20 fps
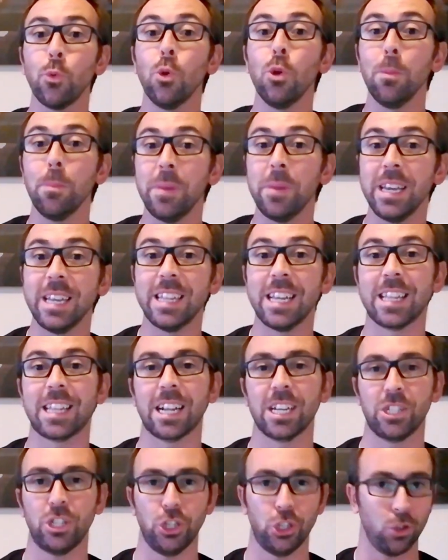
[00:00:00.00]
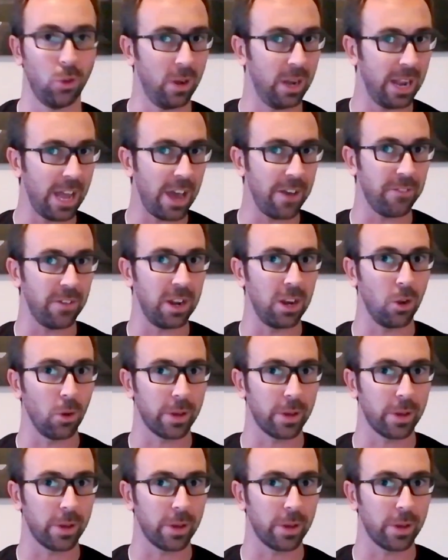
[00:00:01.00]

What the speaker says: will be the transition level,